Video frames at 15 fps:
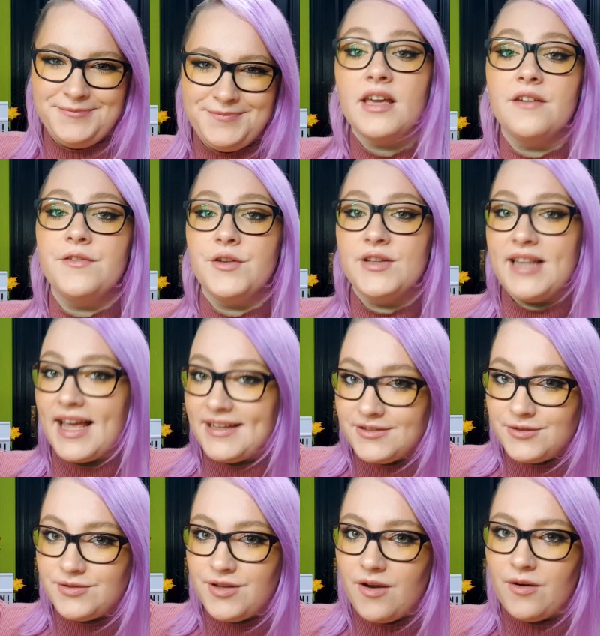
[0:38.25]
If you'd like to
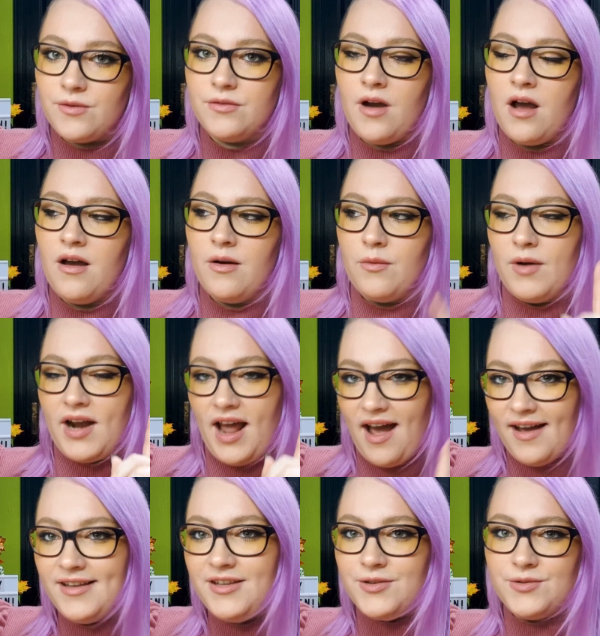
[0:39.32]
know what
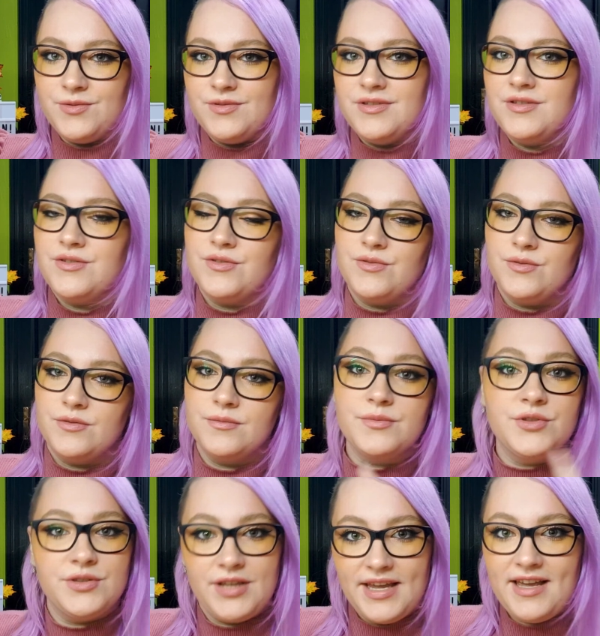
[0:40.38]
I use to
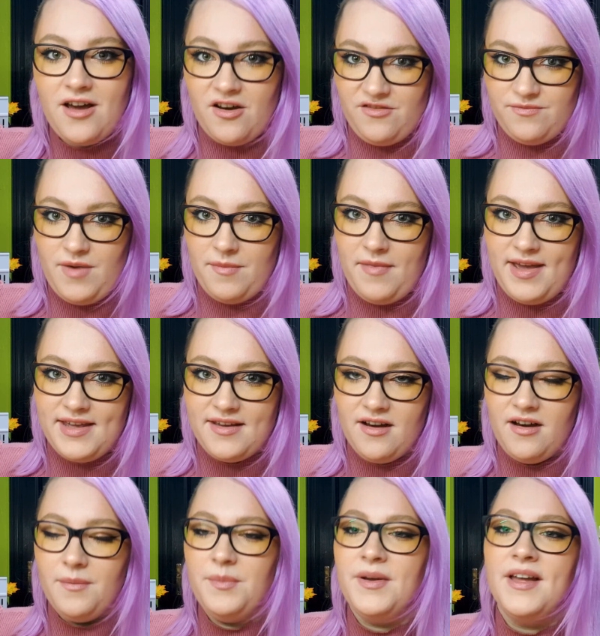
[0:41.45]
take off my
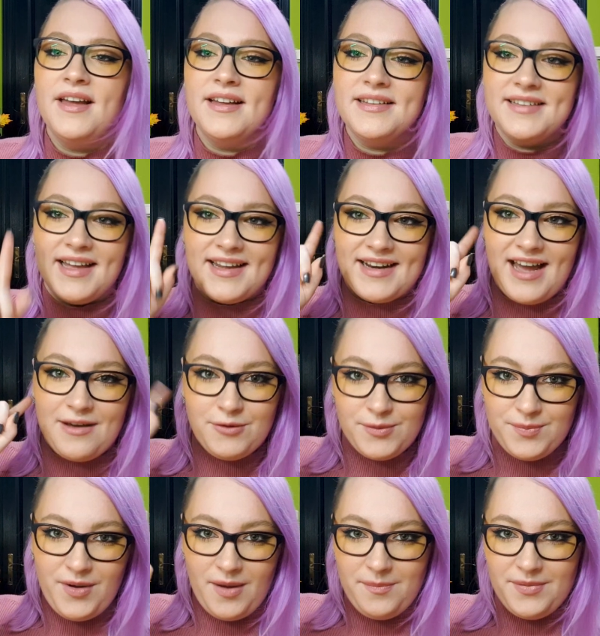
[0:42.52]
makeup, then I will
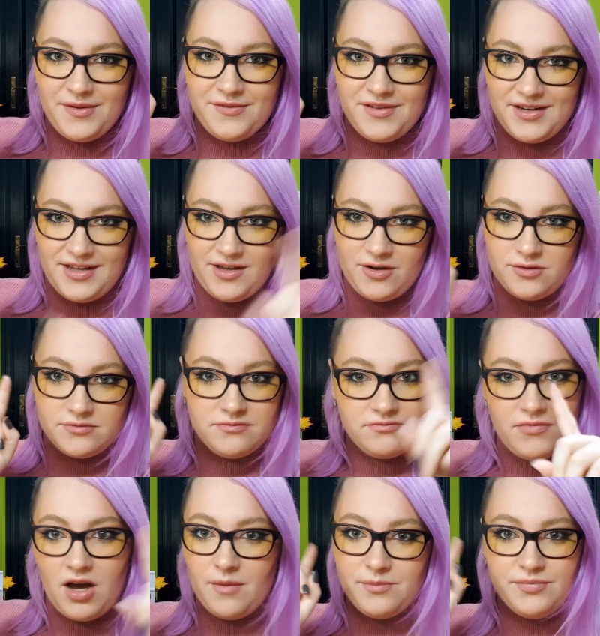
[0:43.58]
pop a video
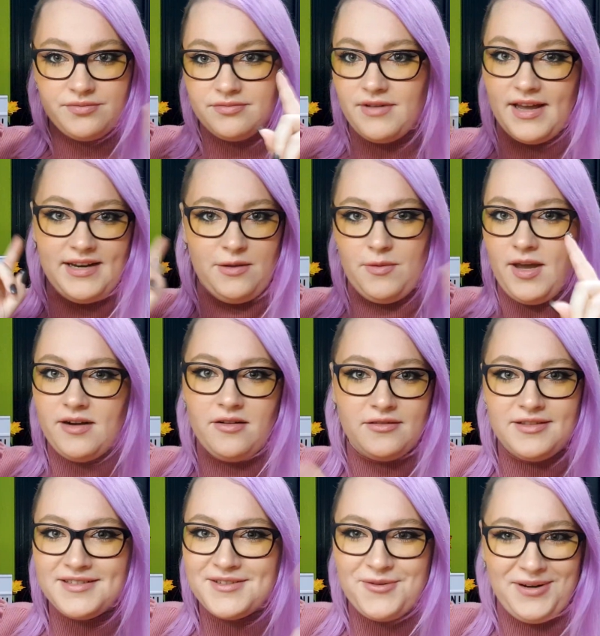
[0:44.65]
up anywhere on
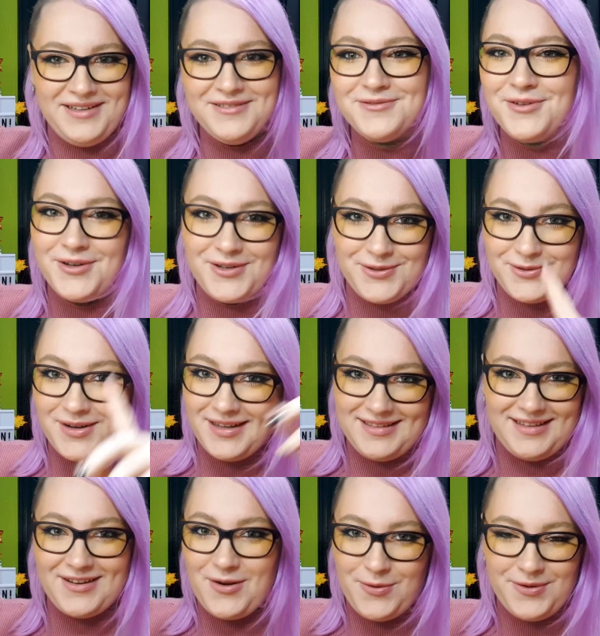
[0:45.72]
the screen for you in
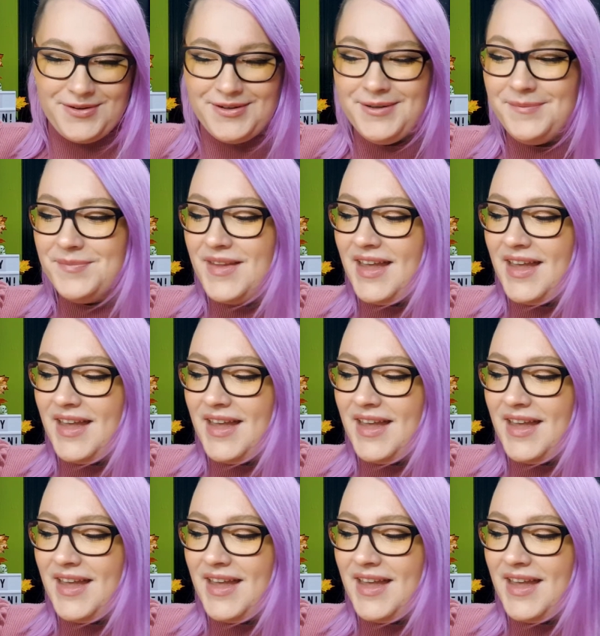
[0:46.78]
the corner